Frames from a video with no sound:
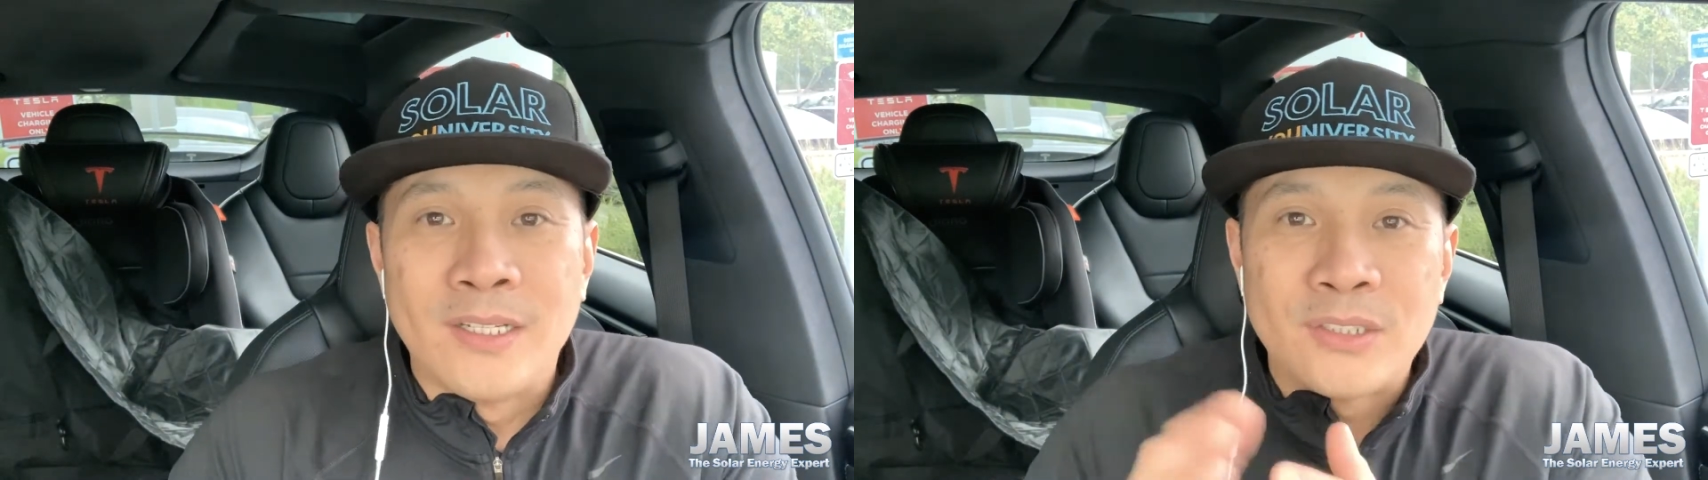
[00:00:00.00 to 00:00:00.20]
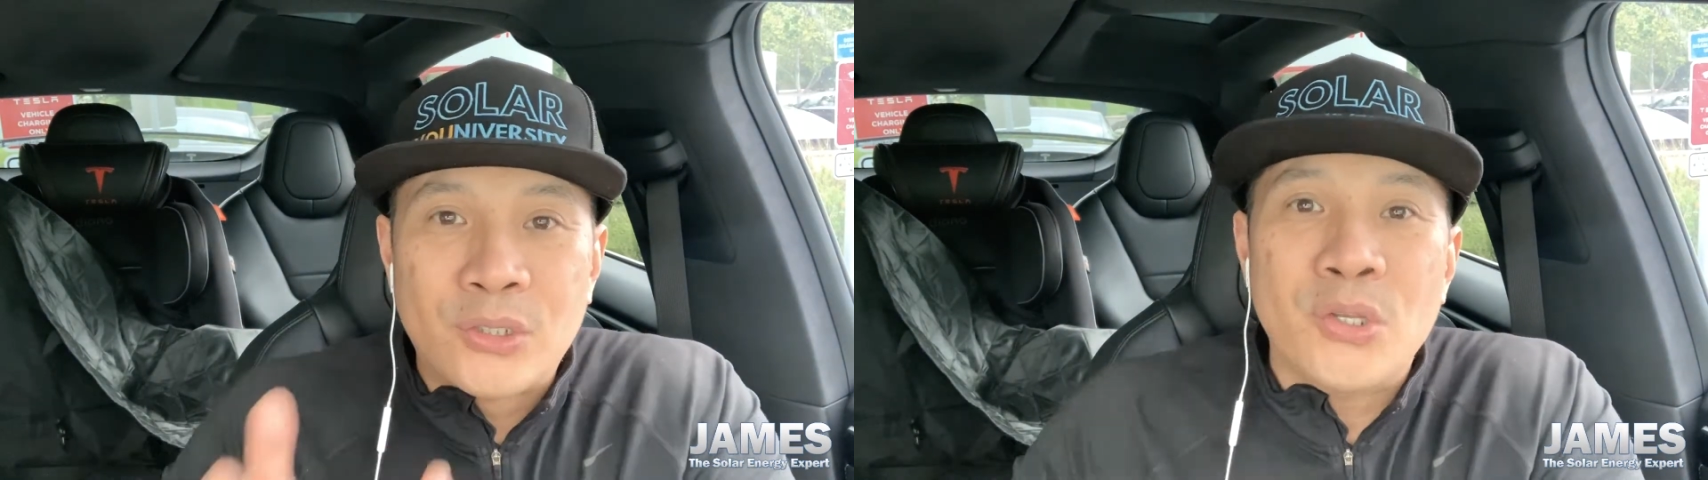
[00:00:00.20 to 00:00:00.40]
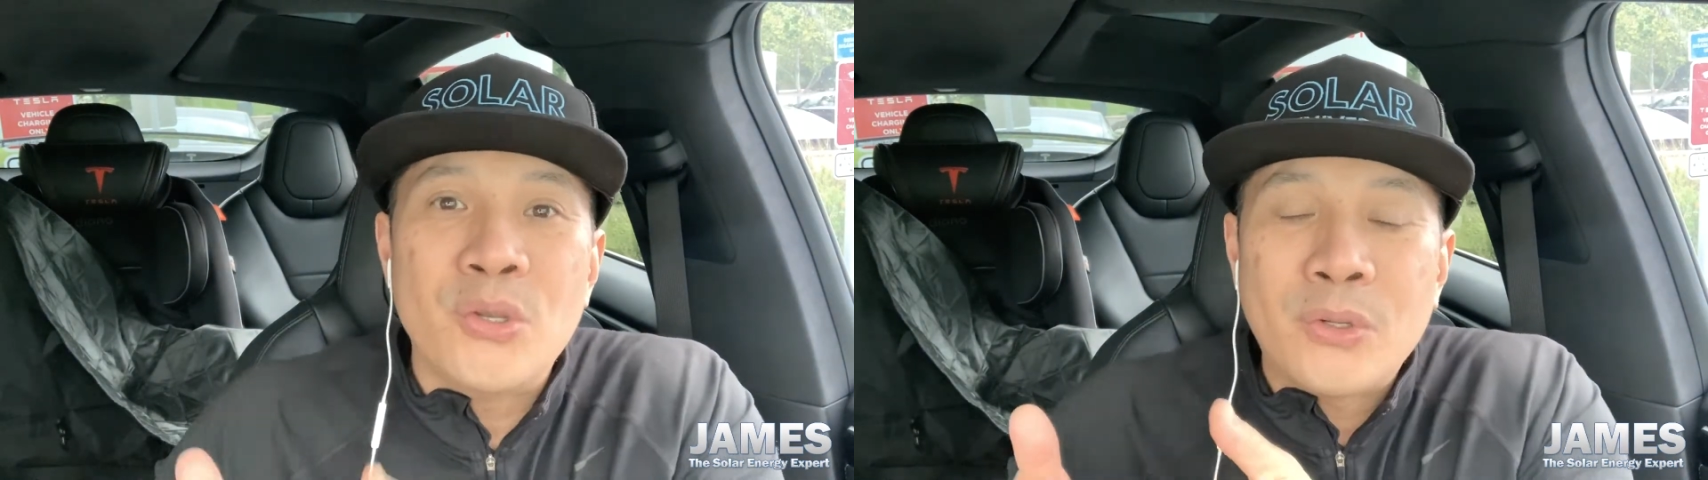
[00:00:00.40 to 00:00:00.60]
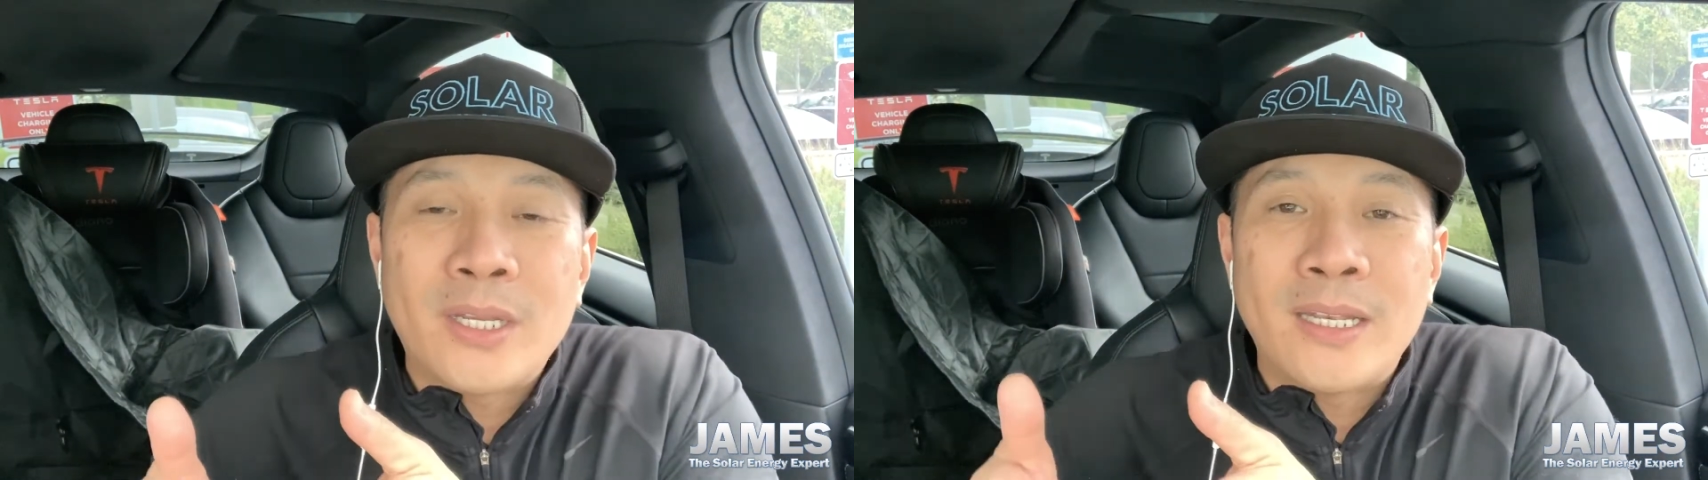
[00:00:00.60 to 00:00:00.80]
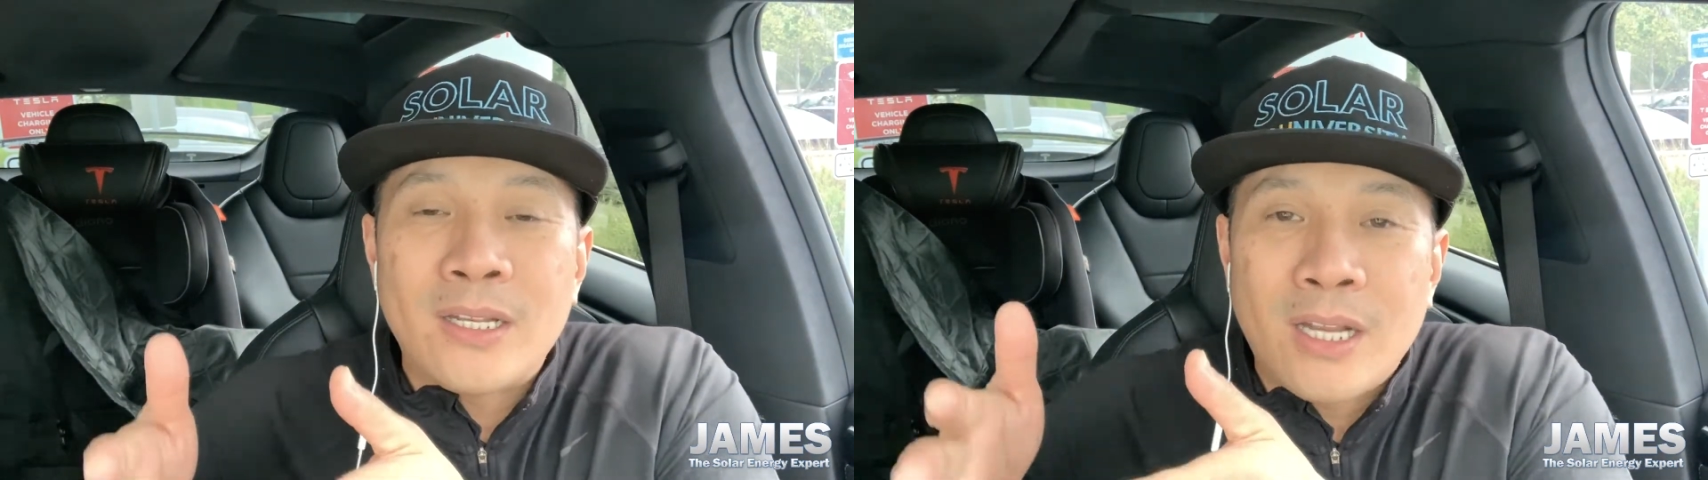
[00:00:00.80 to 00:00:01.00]
so you
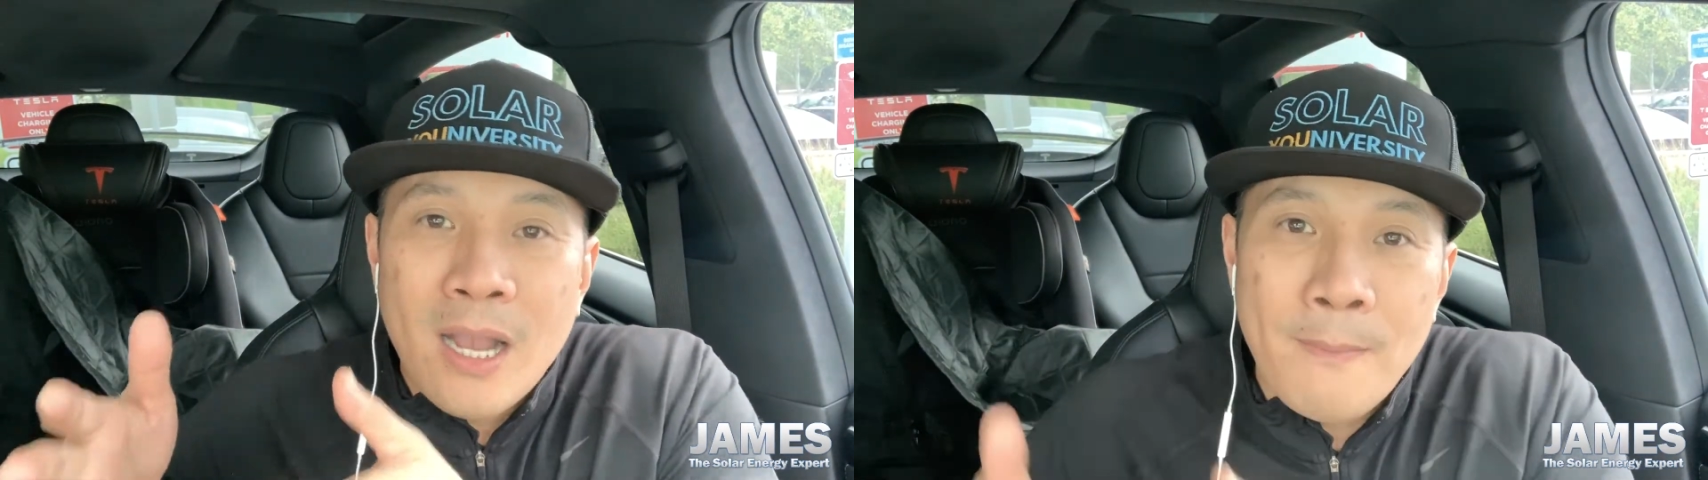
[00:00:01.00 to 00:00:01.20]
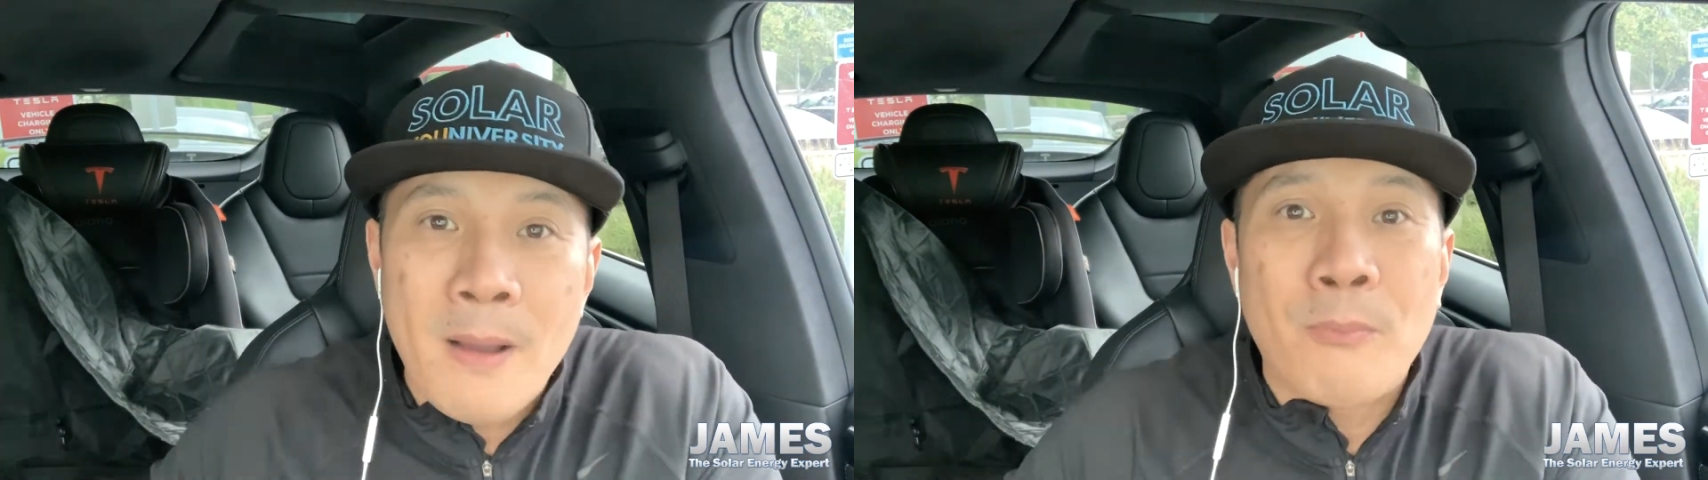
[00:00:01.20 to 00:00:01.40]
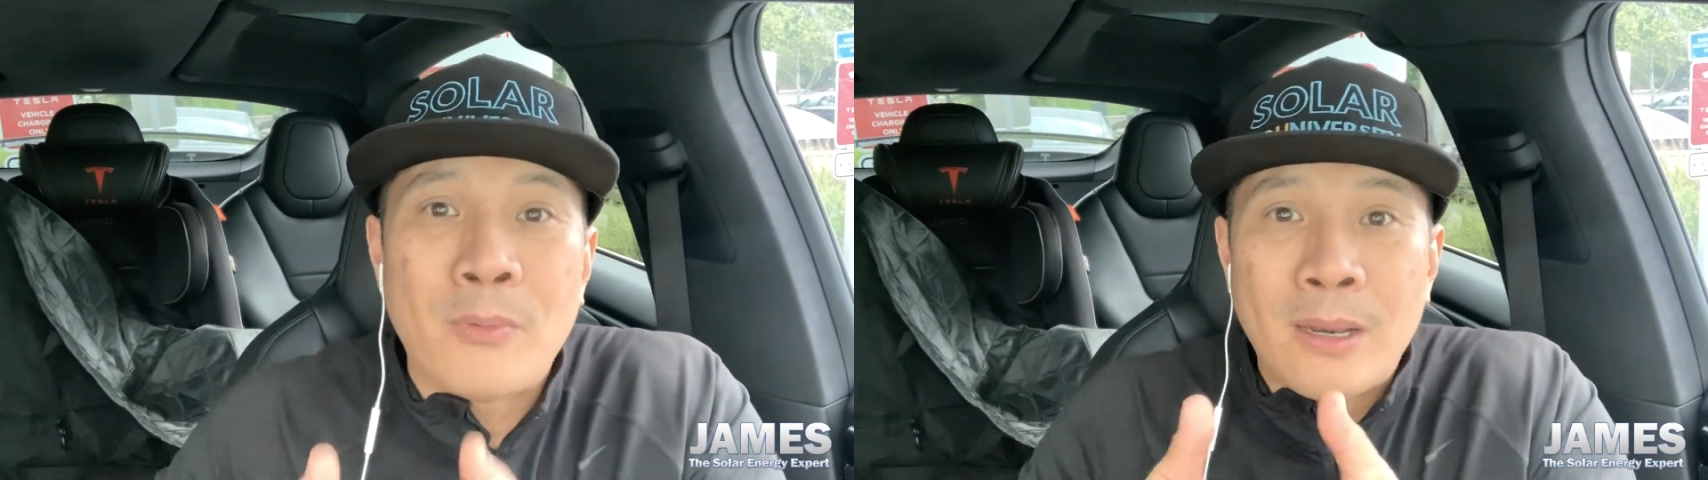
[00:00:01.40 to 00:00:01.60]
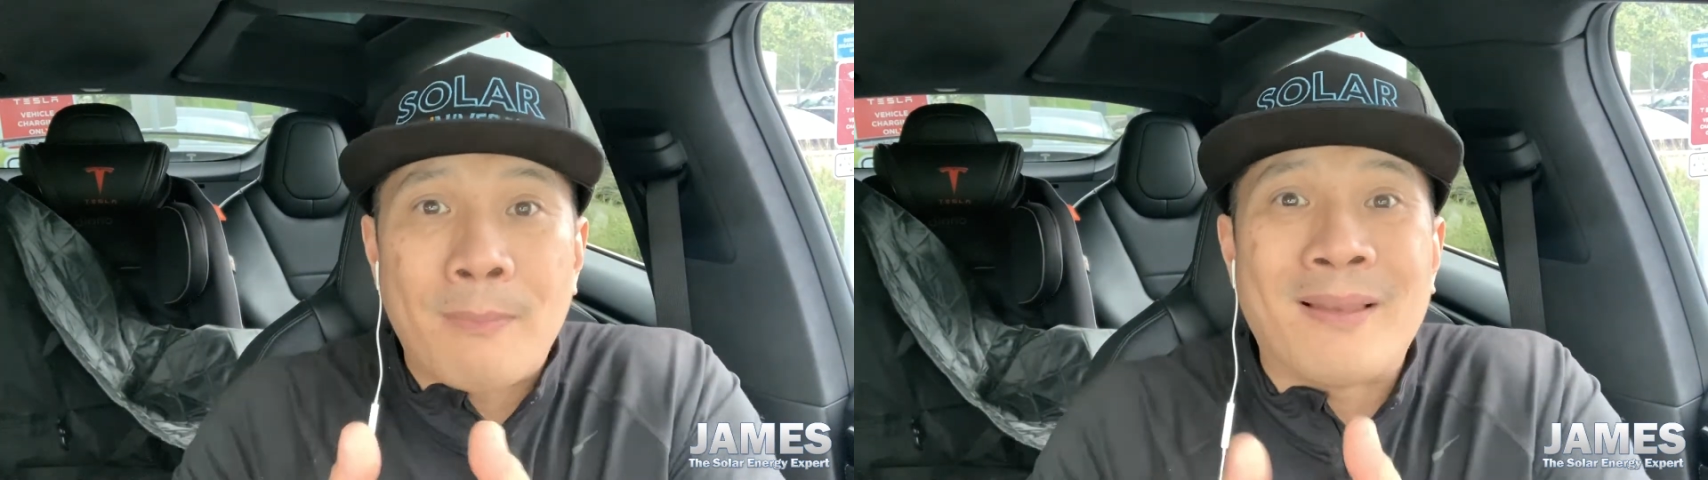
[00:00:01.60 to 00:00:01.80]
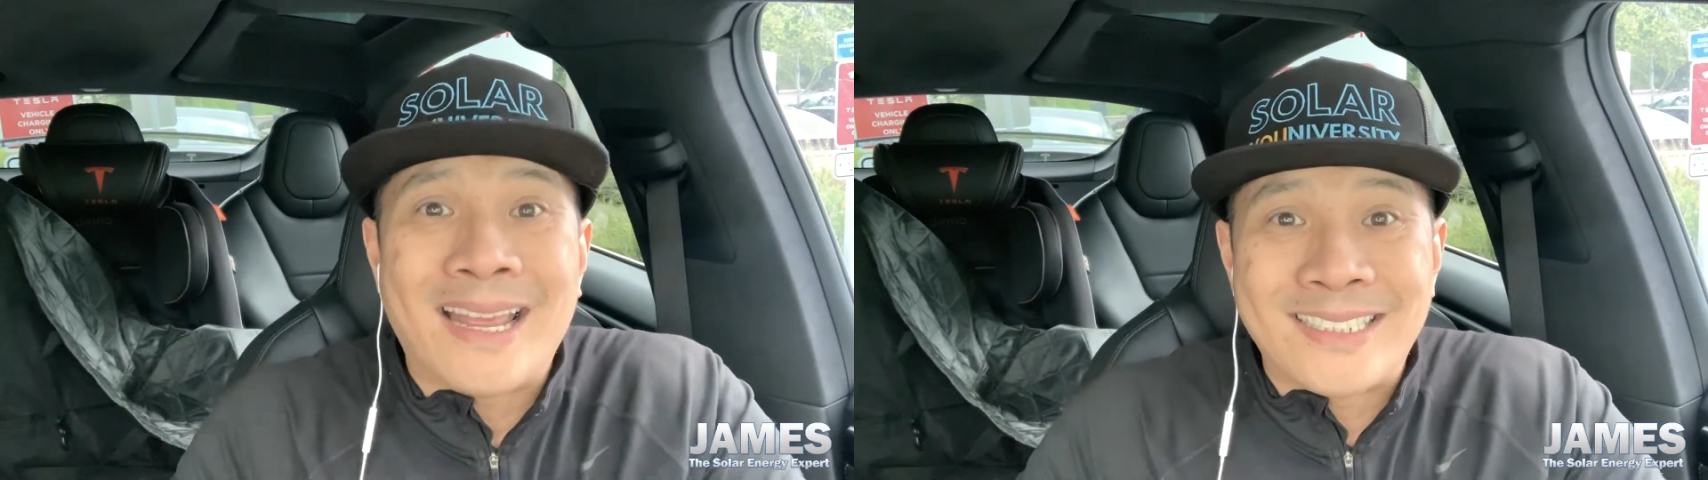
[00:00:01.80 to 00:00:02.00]
can come up with a
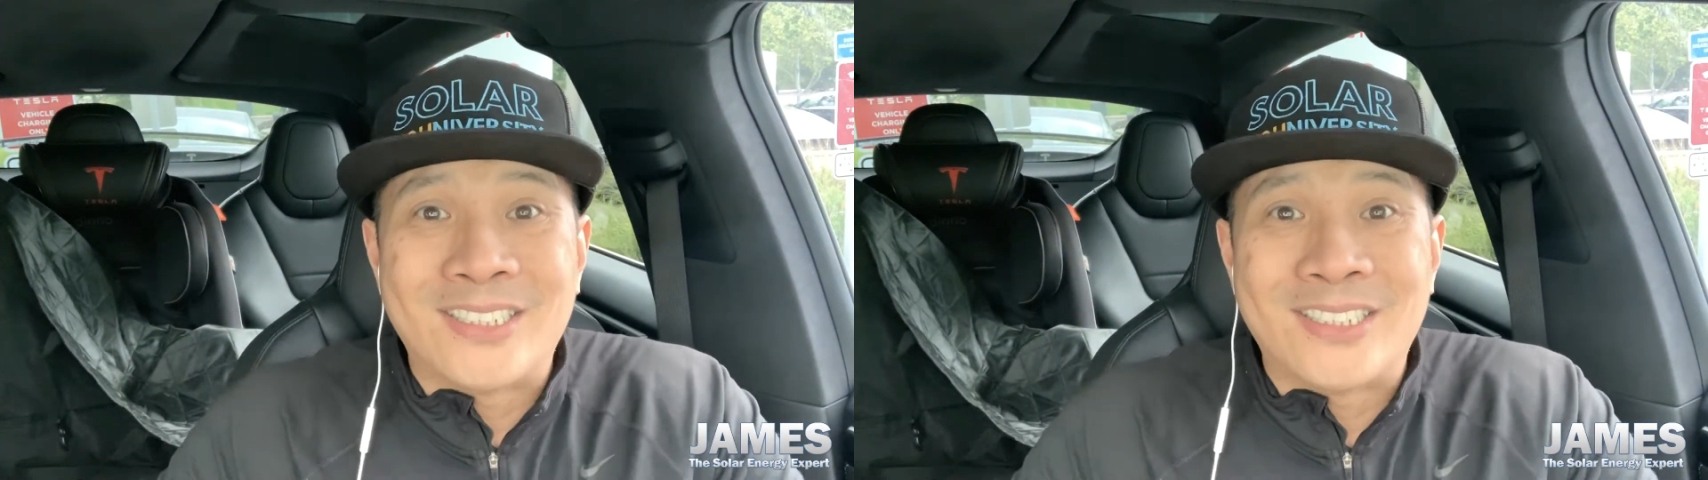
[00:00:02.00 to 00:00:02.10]
plan